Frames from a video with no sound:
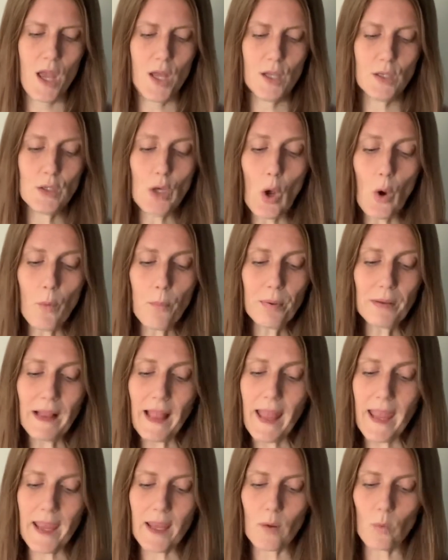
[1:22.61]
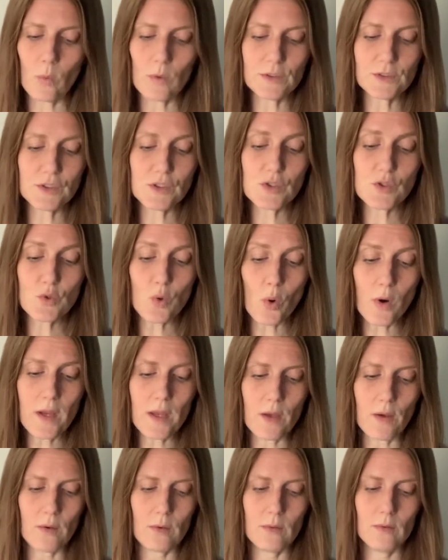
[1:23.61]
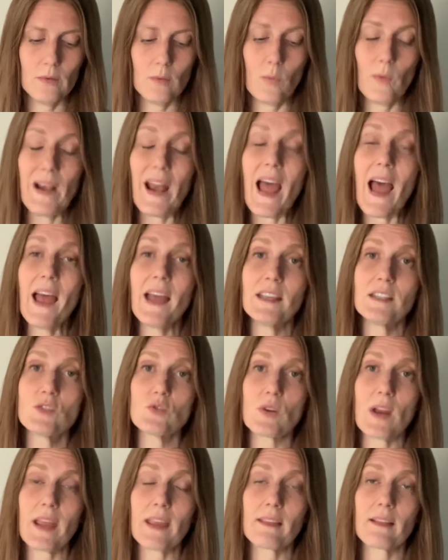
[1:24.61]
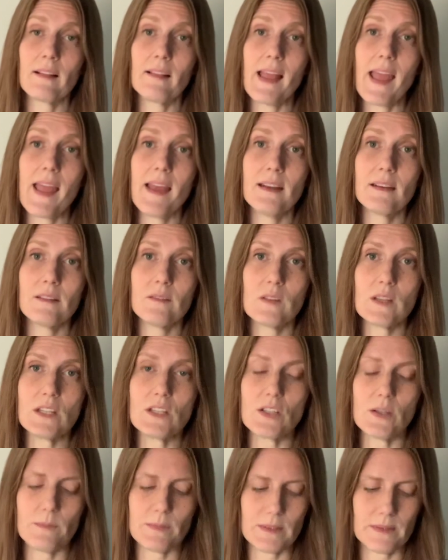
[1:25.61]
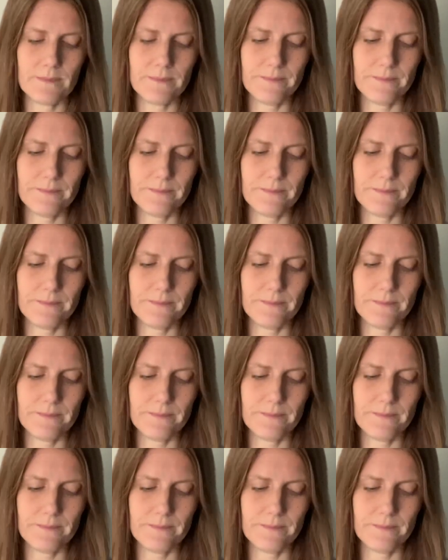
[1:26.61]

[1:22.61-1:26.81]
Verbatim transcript: No plague will destroy you when I strike the land of Egypt.